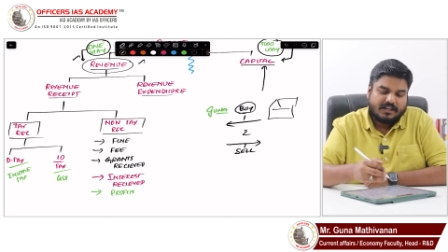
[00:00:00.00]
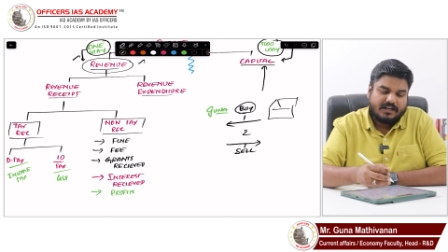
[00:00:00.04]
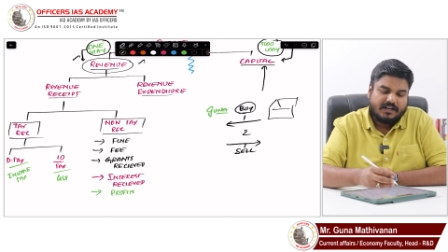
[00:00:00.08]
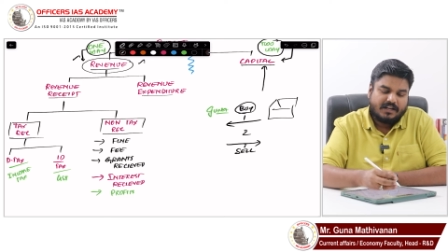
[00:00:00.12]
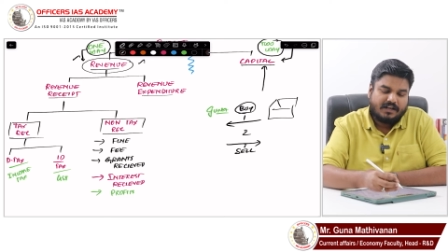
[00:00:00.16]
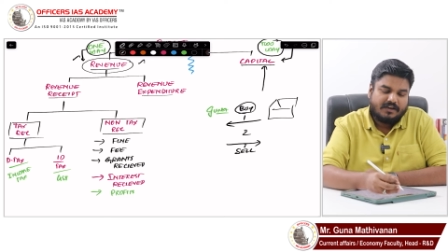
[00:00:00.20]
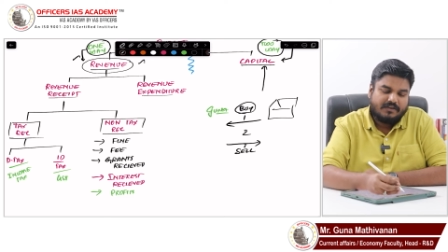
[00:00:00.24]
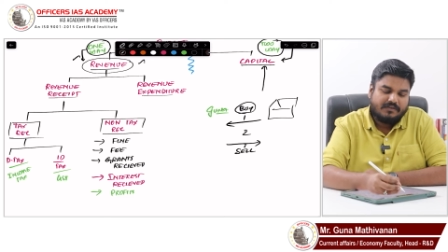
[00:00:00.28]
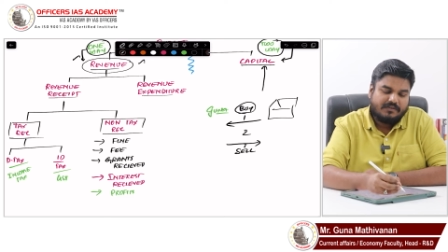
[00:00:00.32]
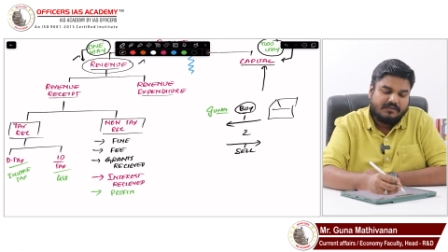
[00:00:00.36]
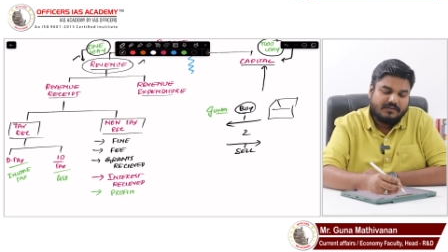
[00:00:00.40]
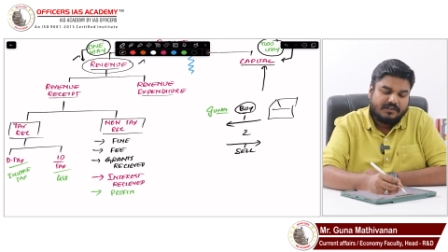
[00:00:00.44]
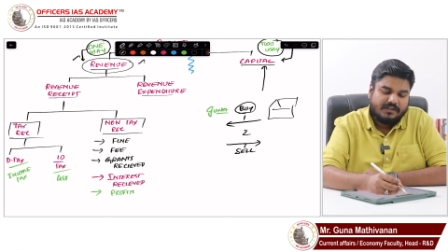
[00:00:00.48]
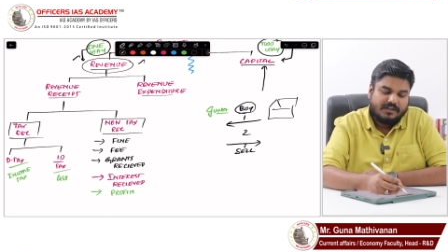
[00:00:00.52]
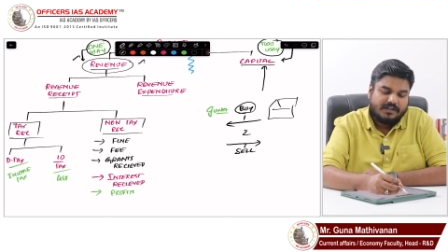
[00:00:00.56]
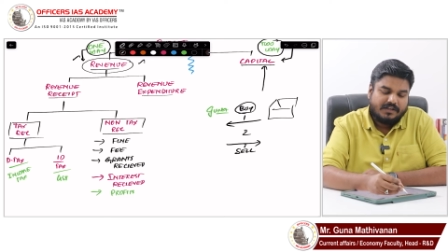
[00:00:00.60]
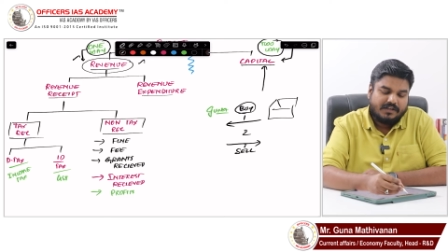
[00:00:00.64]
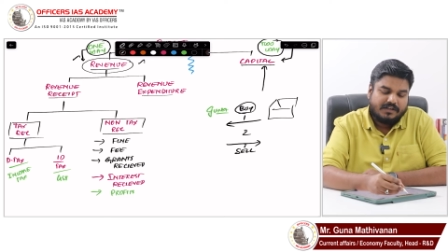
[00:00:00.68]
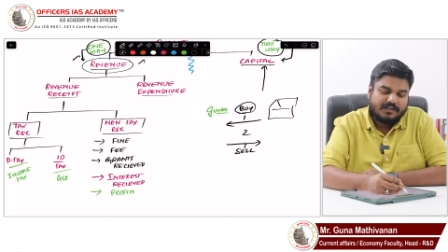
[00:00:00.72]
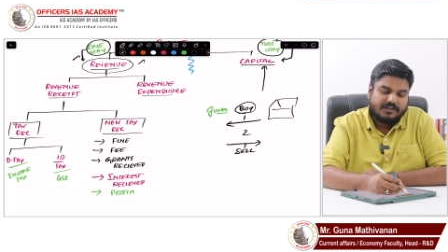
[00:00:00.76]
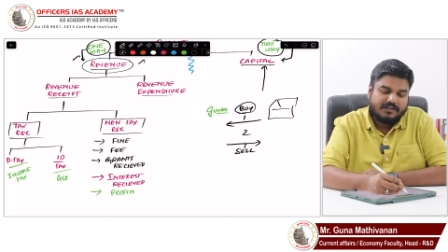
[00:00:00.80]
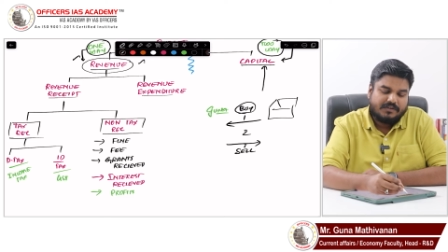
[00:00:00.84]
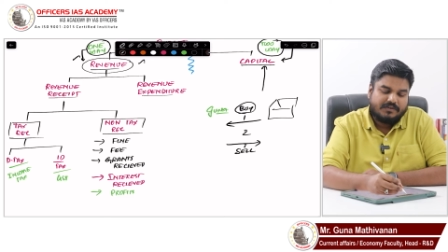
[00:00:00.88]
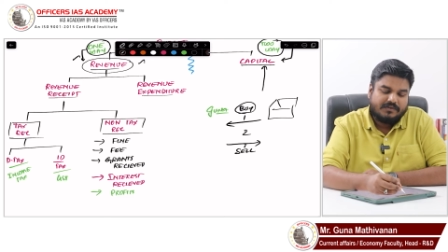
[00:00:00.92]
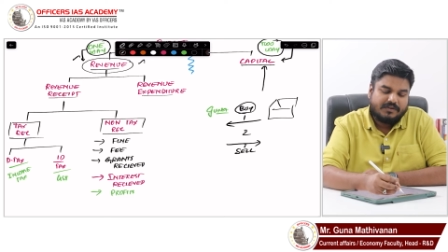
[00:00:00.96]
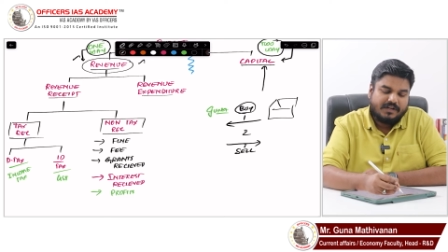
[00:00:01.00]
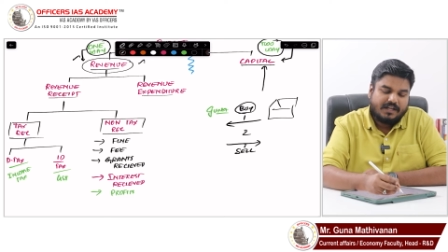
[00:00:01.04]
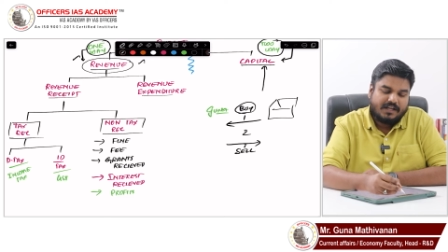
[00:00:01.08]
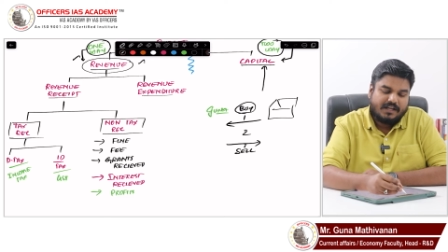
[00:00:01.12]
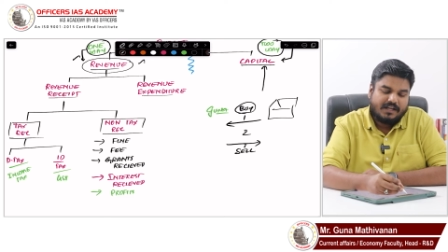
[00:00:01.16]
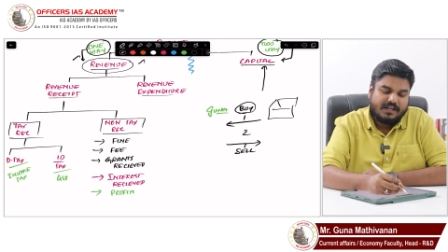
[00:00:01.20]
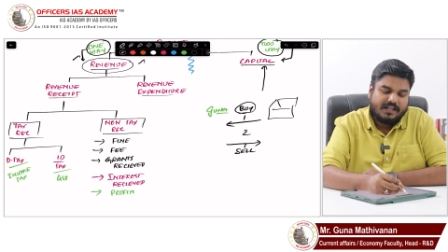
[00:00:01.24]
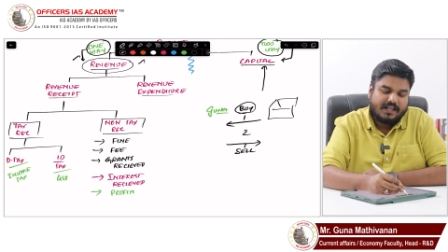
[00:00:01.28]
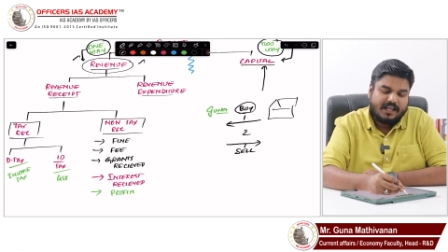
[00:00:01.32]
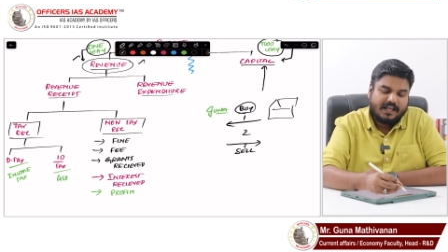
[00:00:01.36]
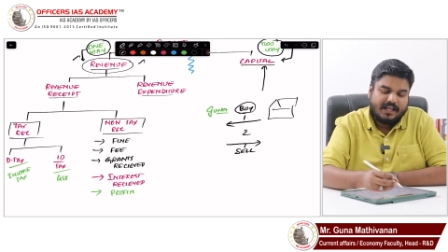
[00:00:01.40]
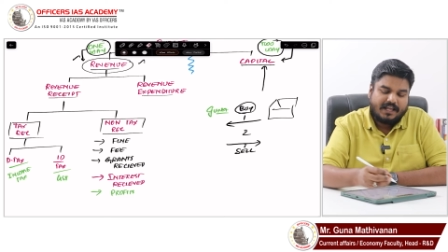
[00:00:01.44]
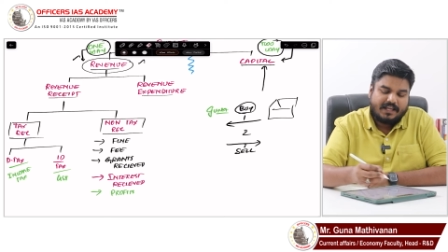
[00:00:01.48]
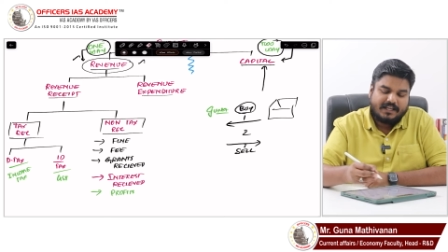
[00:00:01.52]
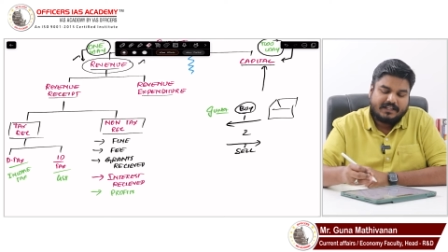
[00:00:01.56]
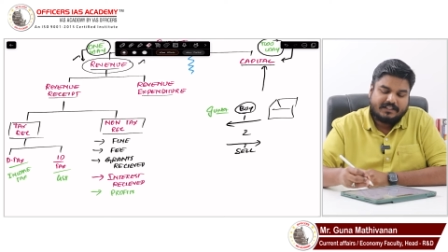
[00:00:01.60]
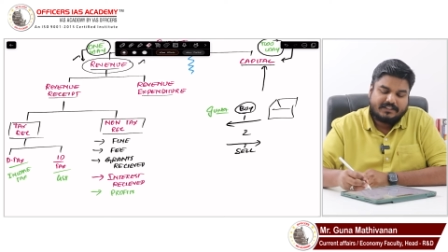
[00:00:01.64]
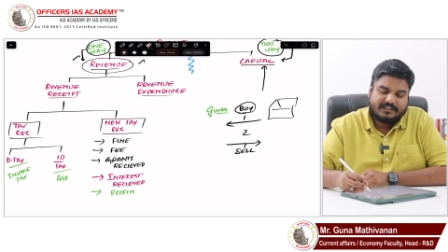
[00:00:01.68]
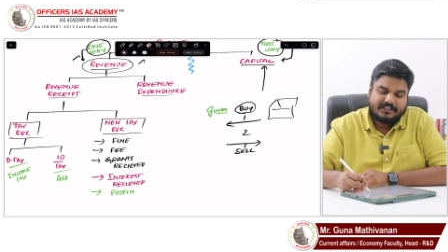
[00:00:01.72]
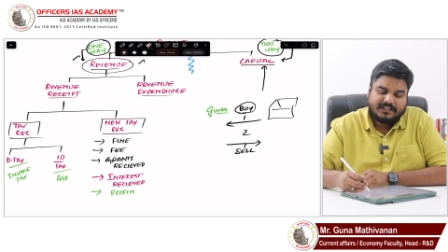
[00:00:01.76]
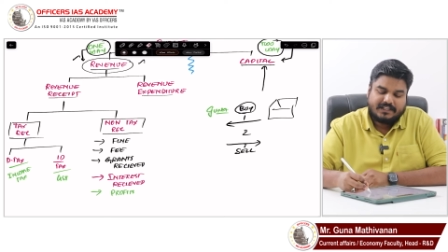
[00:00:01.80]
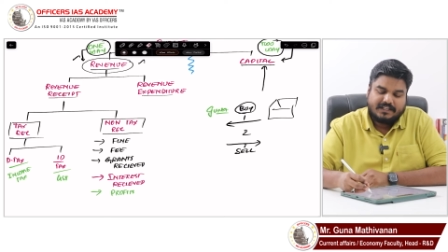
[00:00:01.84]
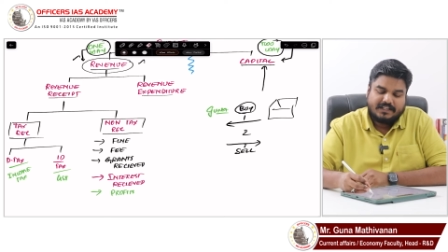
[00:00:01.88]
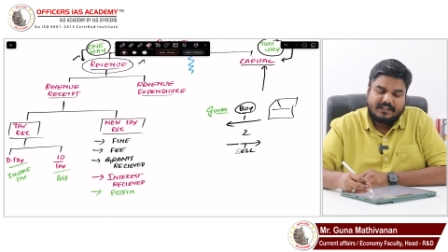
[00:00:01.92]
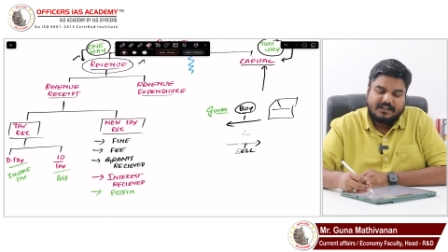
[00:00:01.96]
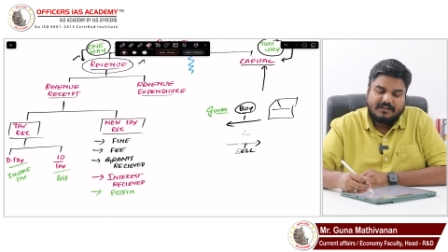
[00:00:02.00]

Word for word: Now, Guna has